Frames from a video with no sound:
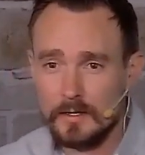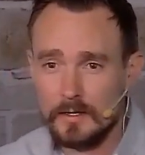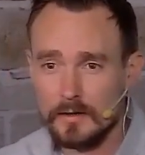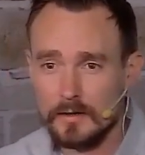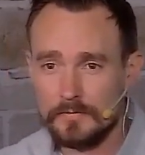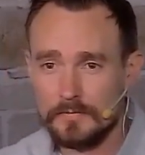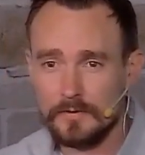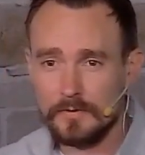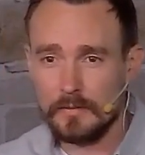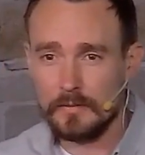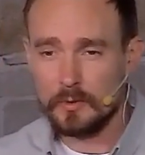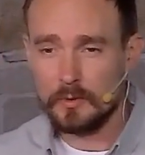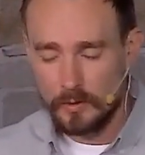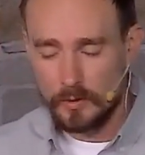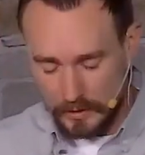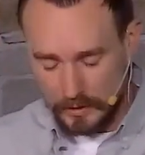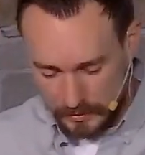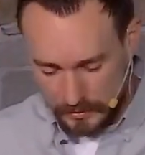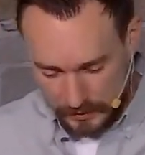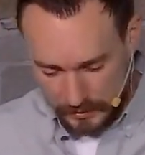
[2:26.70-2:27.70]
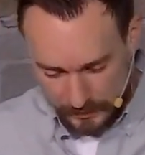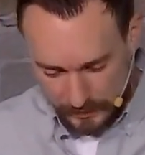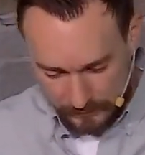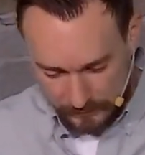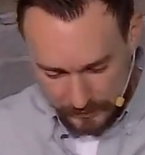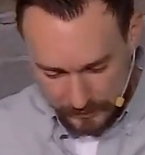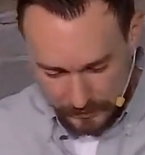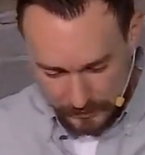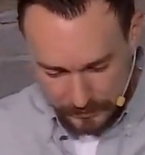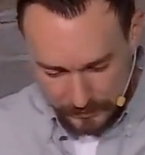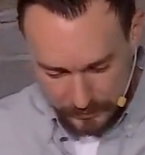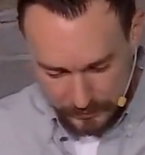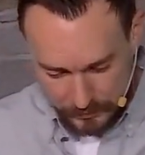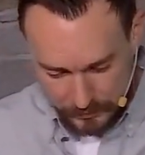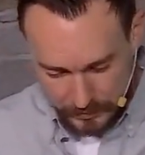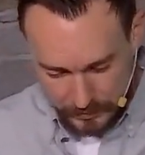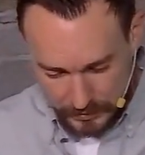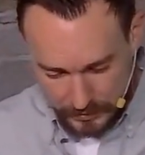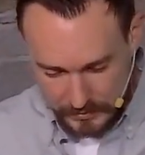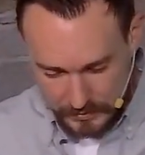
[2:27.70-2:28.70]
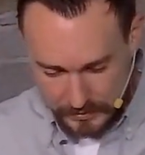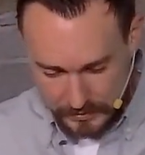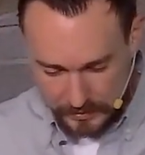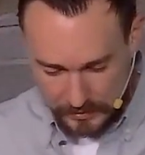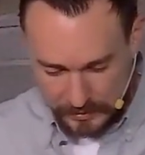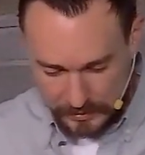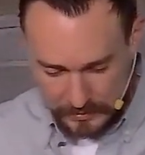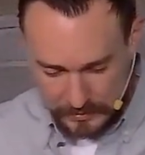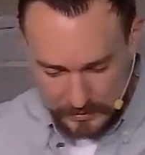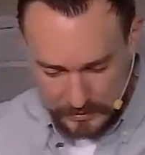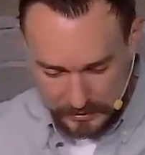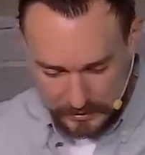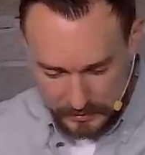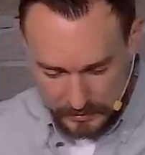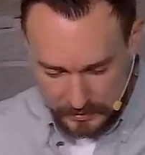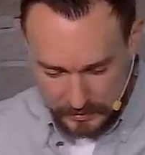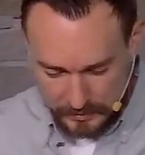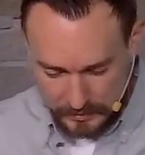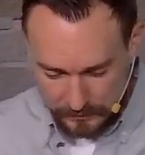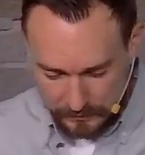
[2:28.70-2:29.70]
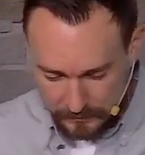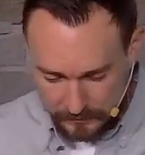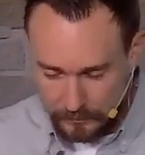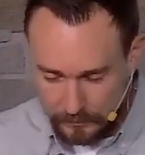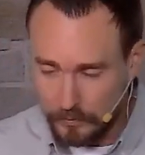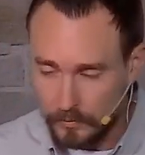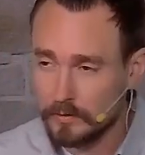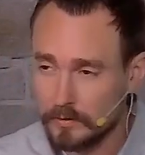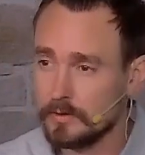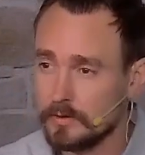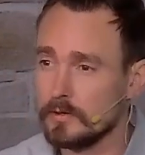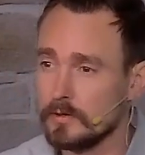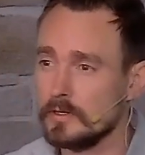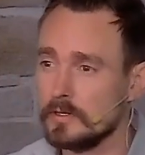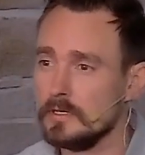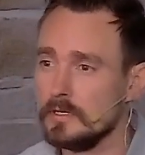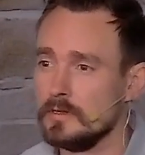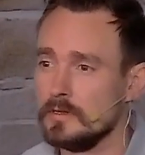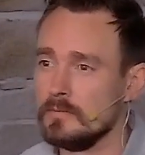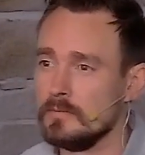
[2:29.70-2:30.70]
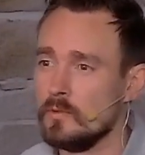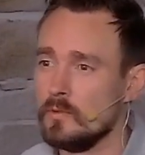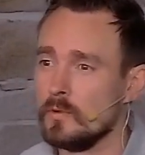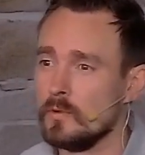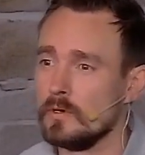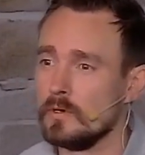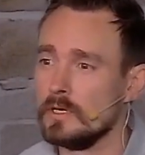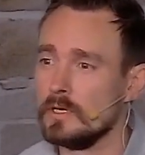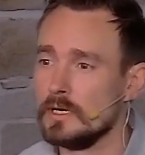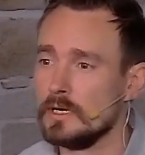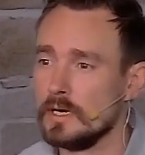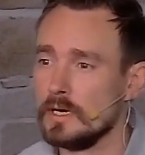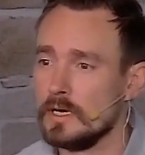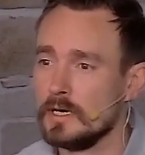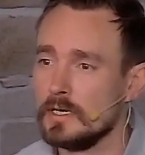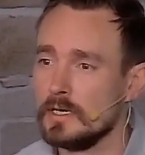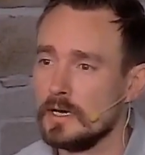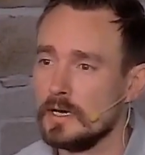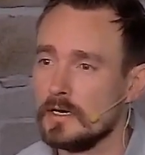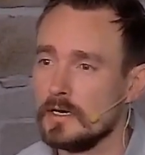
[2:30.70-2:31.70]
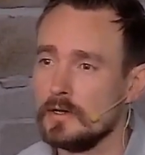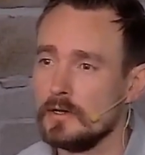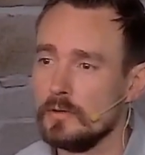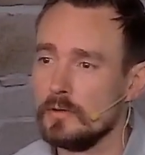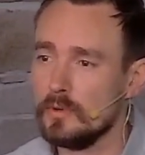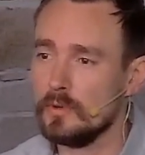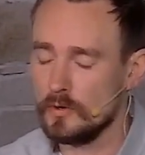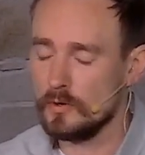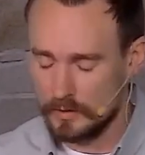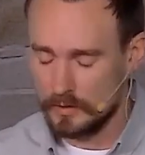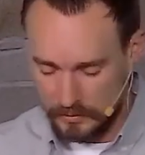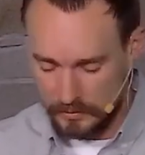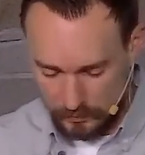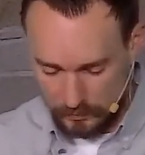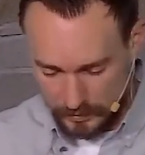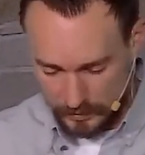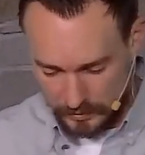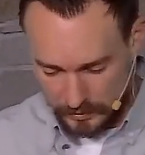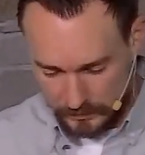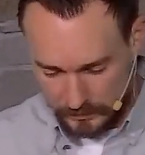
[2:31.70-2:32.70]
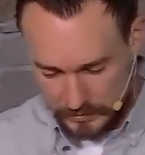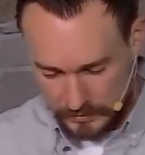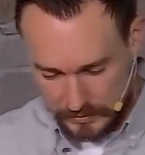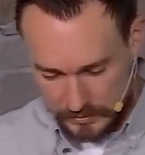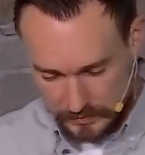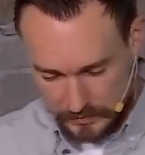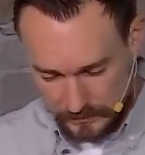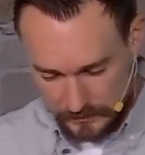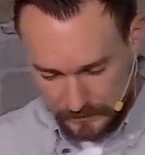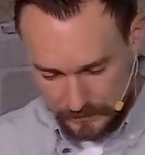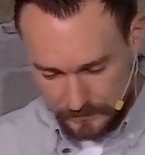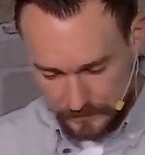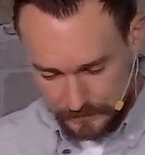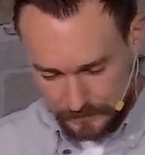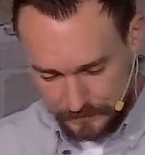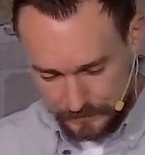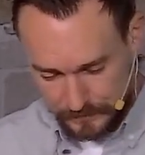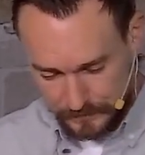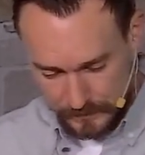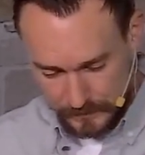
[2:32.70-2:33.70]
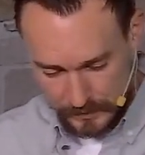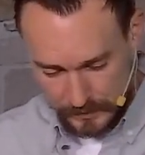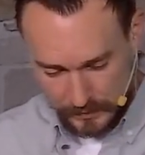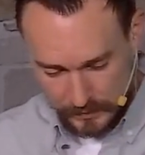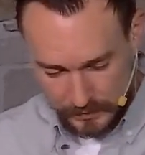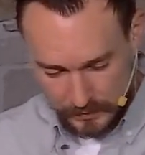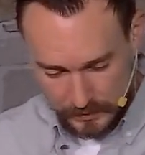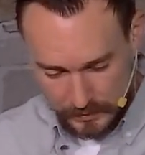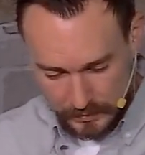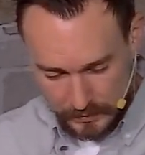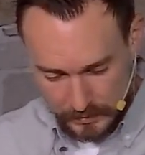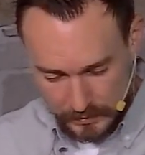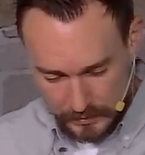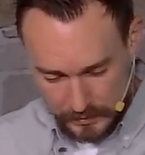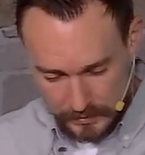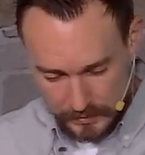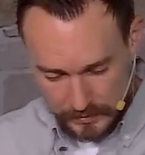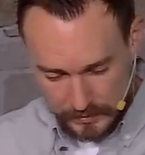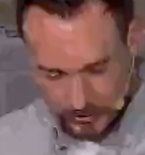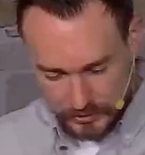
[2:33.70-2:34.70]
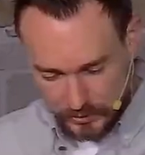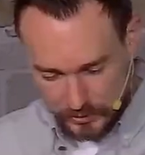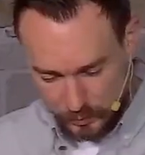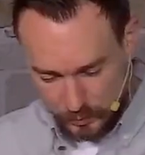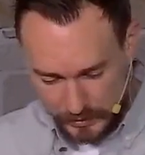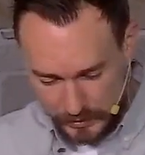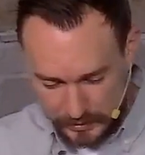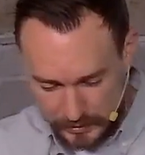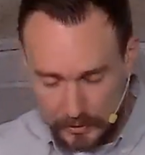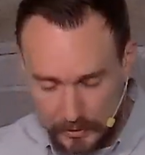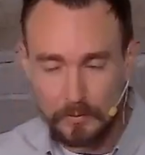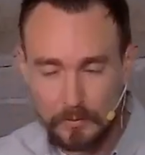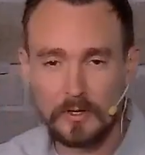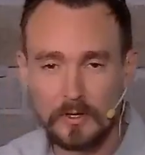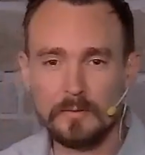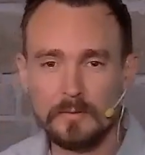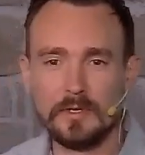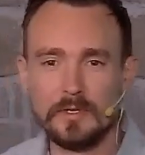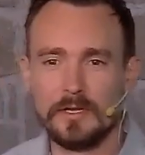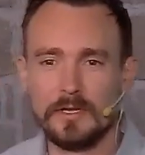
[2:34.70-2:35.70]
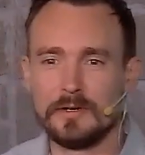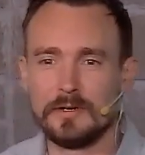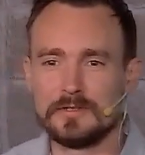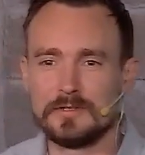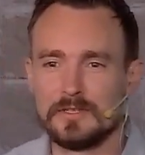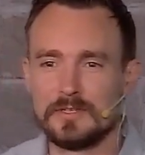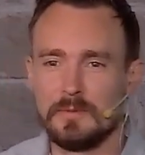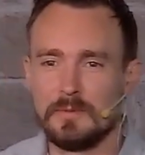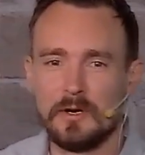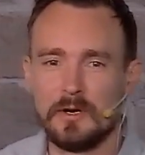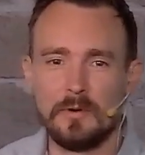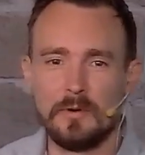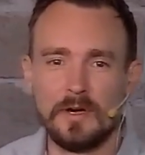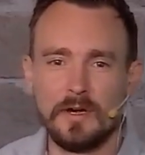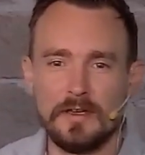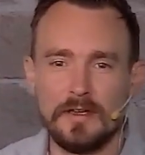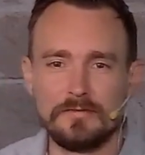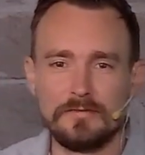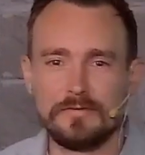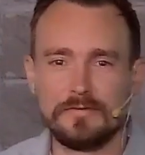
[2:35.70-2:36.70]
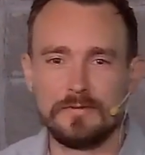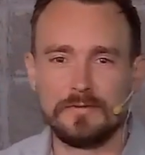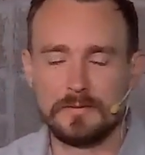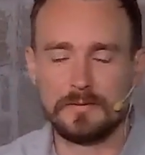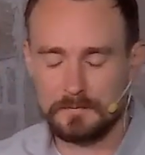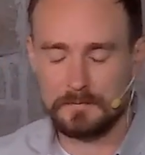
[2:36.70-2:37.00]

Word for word: On February 11th, 2019 at 4:30 in the morning, I got elbowed in the ribs. That sweet elbow belonged to my wife.